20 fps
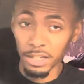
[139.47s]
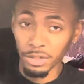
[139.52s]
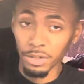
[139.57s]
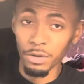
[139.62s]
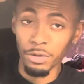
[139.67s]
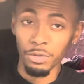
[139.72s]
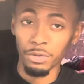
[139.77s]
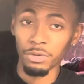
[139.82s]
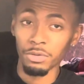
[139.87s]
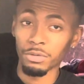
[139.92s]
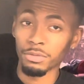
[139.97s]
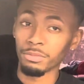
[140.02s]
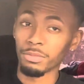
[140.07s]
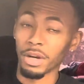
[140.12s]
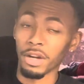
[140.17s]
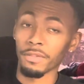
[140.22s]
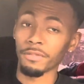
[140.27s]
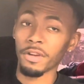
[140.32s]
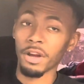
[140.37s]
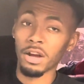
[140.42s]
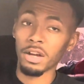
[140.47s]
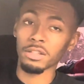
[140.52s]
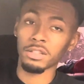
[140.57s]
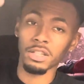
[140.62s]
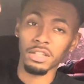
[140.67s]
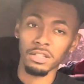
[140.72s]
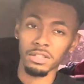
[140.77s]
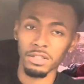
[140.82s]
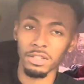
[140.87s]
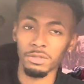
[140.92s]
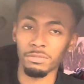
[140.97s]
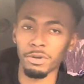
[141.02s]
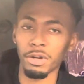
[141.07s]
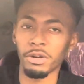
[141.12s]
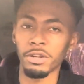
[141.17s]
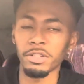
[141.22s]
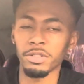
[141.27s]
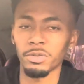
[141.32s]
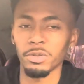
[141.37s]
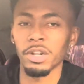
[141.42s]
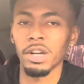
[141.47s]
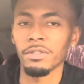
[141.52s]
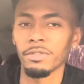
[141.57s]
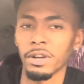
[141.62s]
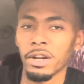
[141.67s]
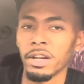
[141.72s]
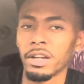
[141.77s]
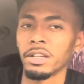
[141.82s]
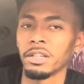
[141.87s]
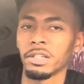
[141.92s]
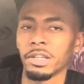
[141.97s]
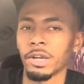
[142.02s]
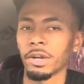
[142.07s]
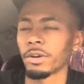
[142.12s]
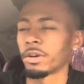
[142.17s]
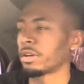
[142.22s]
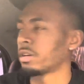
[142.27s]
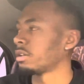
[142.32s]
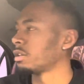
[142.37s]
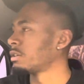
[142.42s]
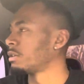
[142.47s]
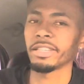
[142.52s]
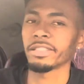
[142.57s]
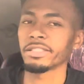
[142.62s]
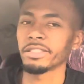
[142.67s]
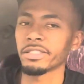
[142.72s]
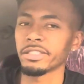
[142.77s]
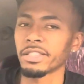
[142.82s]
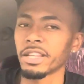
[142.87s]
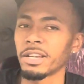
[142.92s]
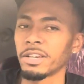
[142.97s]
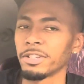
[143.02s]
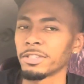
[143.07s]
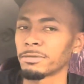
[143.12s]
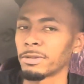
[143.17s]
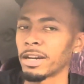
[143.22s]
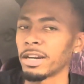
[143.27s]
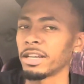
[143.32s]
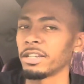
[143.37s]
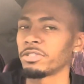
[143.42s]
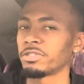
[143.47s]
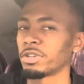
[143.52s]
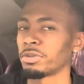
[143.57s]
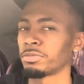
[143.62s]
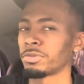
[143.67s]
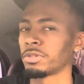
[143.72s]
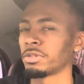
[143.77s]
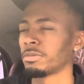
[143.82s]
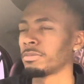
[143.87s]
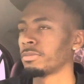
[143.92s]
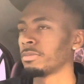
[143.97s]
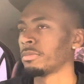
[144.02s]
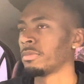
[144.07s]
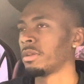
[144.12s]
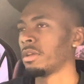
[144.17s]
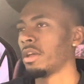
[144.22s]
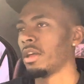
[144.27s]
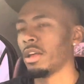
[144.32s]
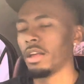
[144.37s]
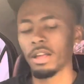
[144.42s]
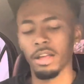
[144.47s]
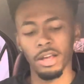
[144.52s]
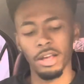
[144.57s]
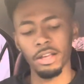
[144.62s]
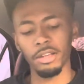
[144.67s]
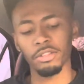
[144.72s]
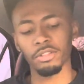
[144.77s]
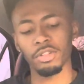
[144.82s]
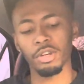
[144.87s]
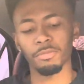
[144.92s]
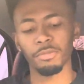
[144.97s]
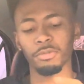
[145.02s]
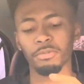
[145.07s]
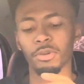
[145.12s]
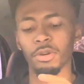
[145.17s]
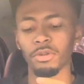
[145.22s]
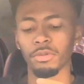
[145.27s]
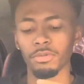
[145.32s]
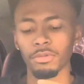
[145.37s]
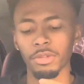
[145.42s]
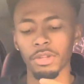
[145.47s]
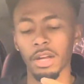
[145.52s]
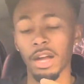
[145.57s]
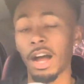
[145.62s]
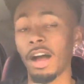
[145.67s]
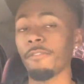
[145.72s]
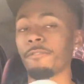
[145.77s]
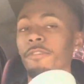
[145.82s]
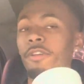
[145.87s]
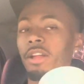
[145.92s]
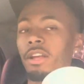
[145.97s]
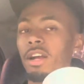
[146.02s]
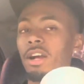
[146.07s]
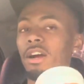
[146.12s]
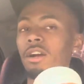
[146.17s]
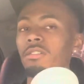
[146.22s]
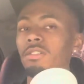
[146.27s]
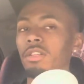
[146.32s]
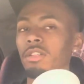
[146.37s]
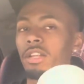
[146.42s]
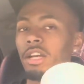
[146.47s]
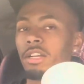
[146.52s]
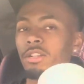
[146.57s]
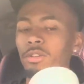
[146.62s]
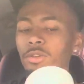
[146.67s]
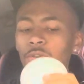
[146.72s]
do. But if y'all think so, bro, it's whatever. I ain't caring. Sticks and stones, bro. I ain't tripping, bro. I feel like I don't look like